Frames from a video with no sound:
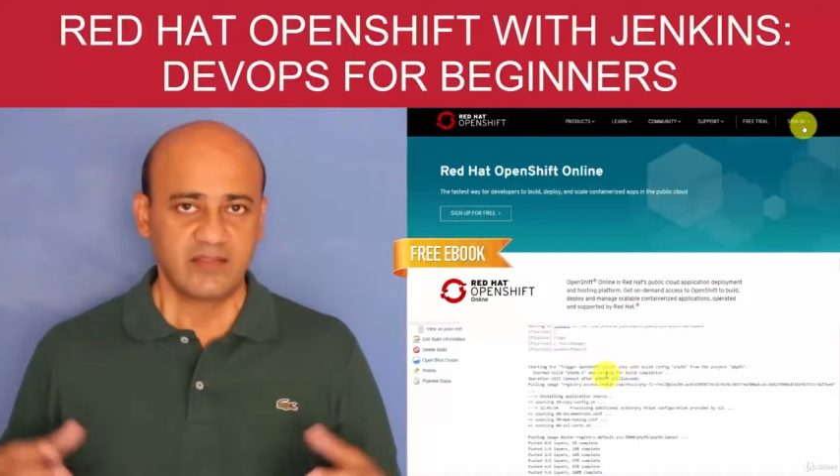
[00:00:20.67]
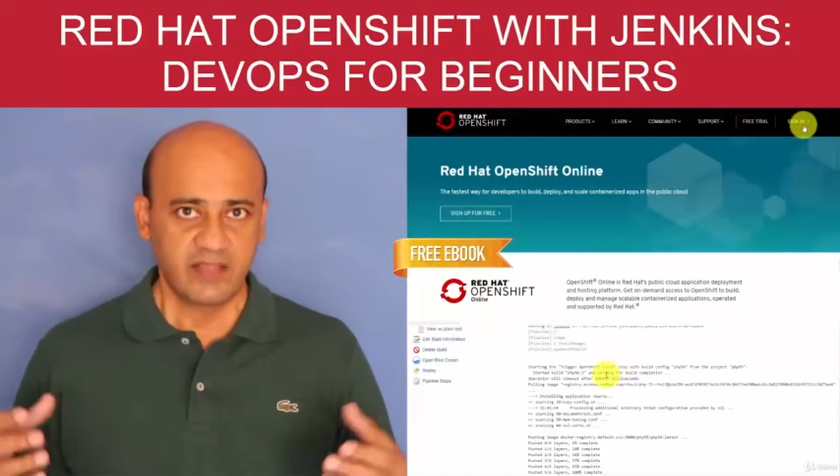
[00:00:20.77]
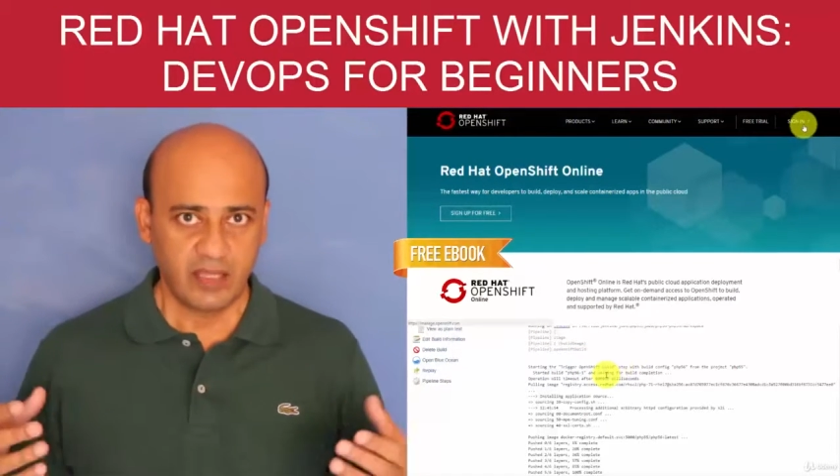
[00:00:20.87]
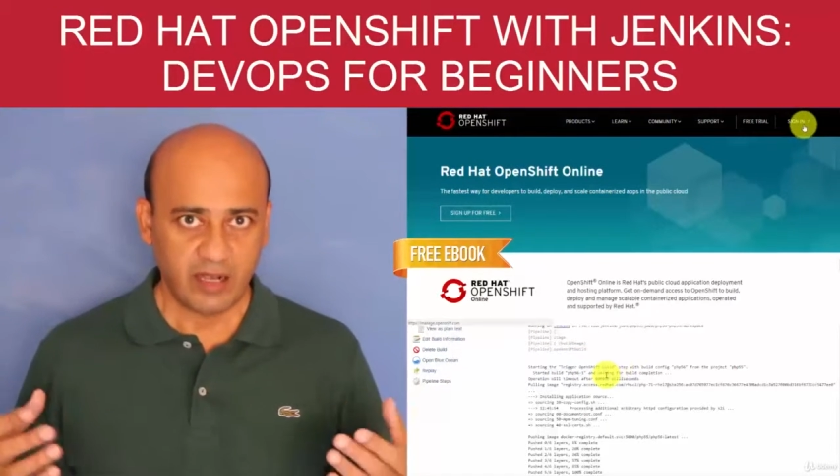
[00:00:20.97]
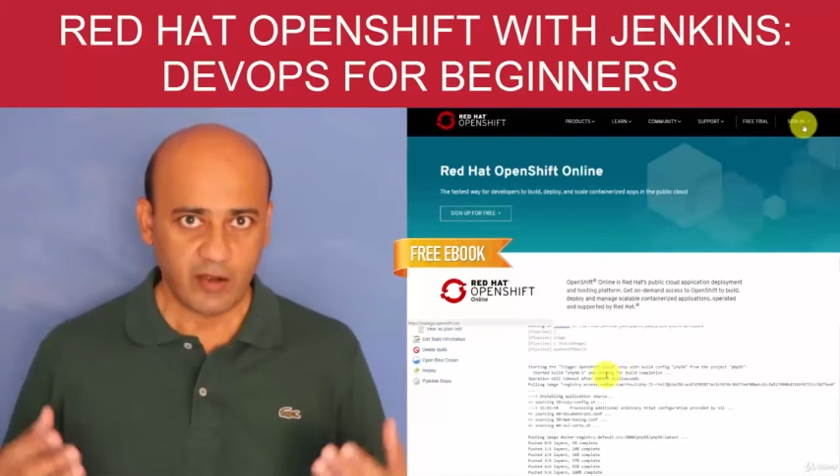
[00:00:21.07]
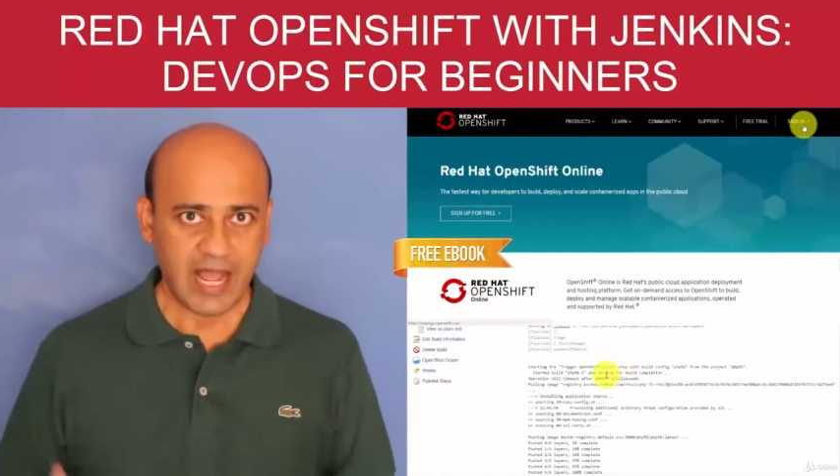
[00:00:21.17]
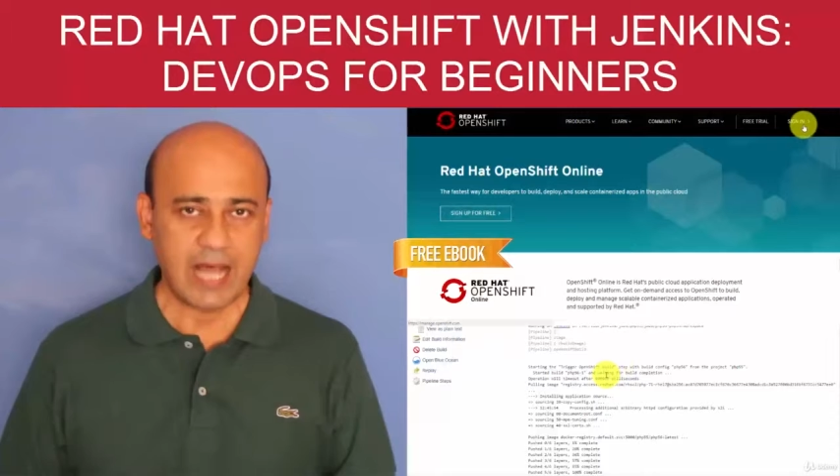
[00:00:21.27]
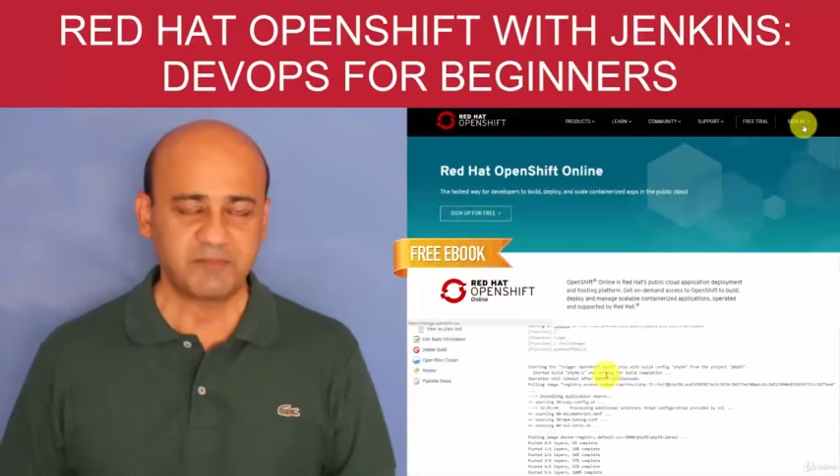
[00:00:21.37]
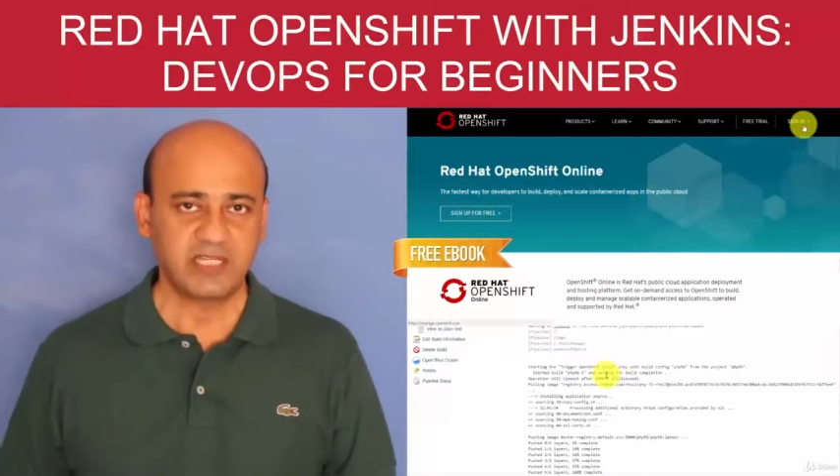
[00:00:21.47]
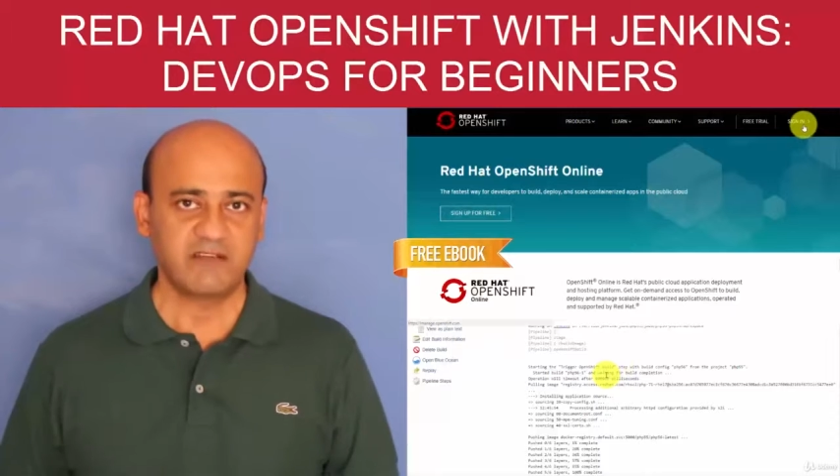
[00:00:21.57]
They are
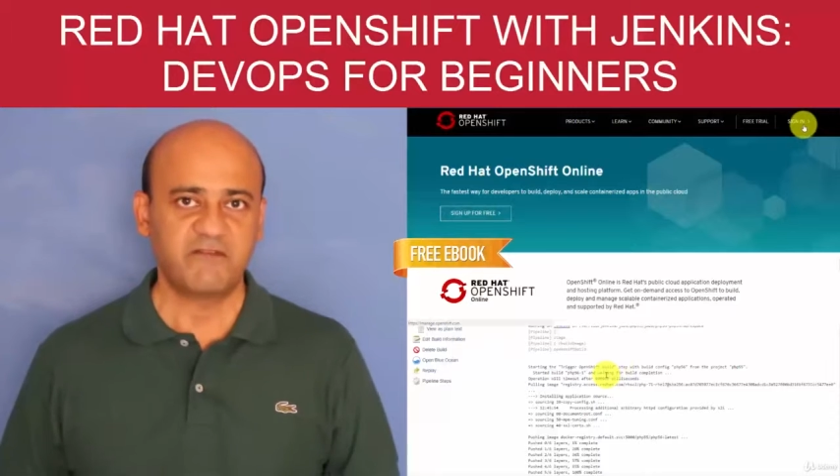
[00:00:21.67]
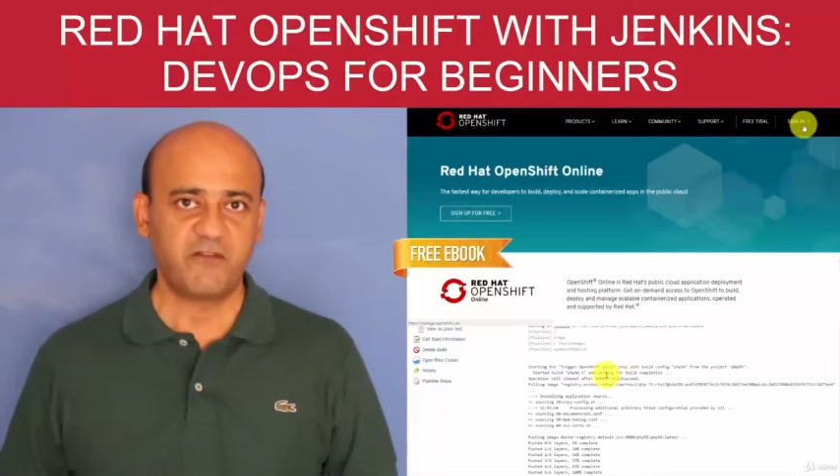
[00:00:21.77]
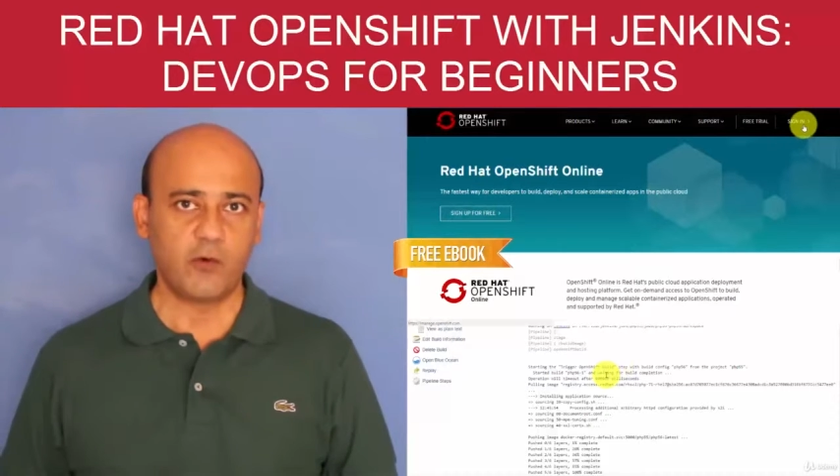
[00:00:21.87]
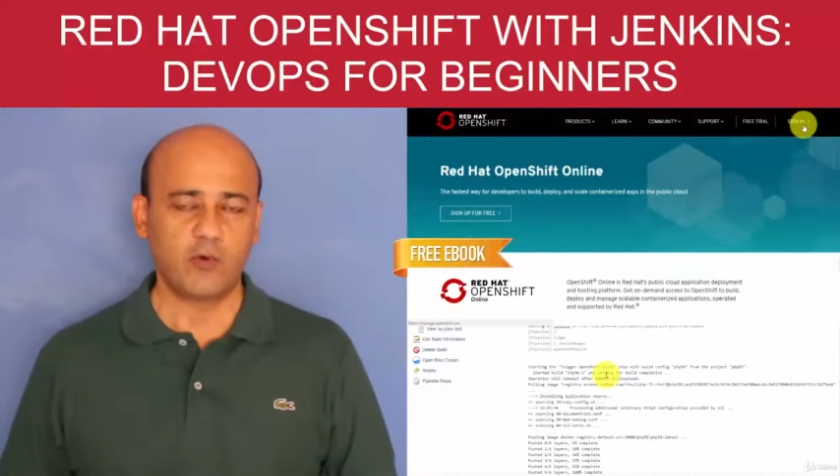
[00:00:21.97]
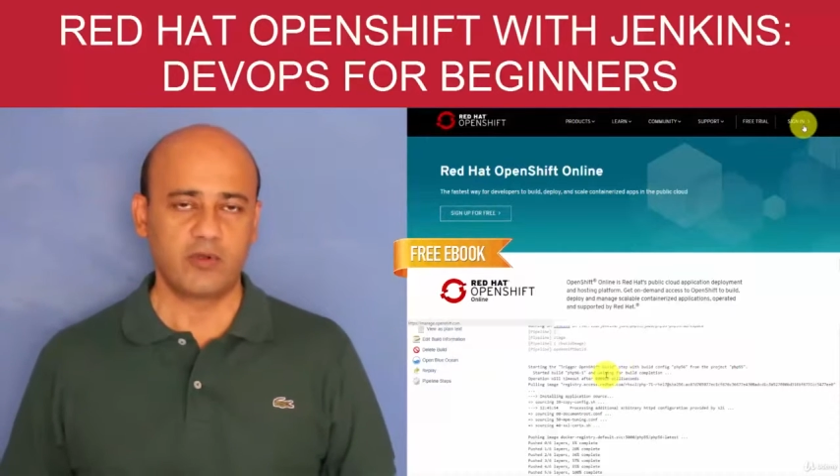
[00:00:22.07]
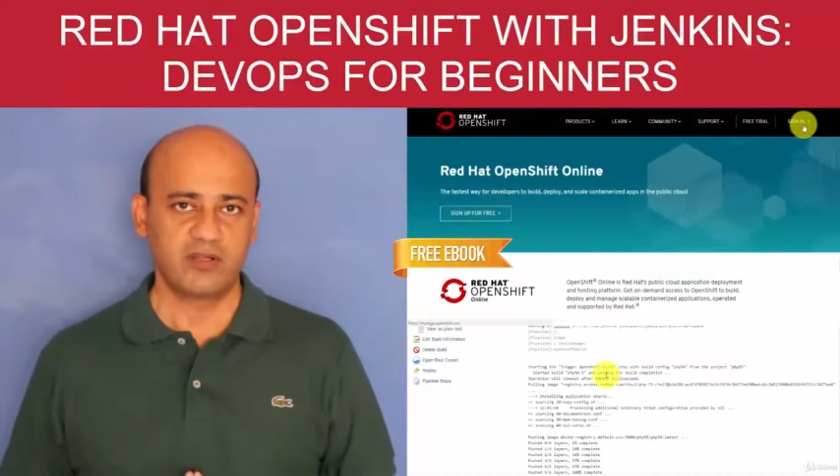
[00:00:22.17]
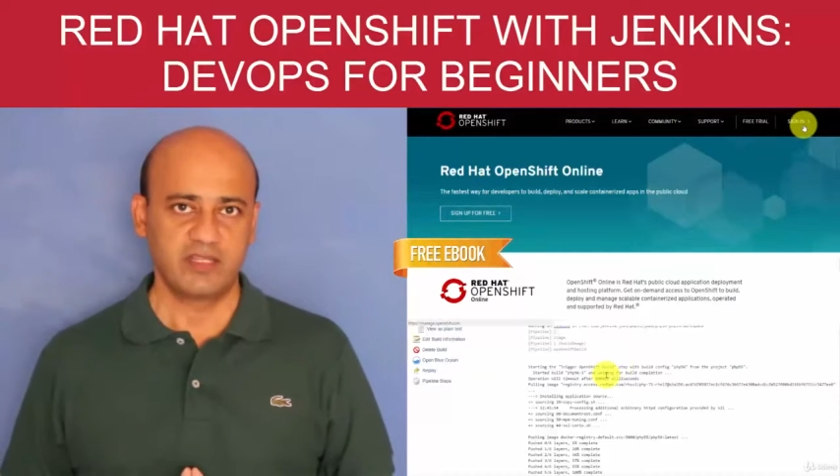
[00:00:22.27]
opting for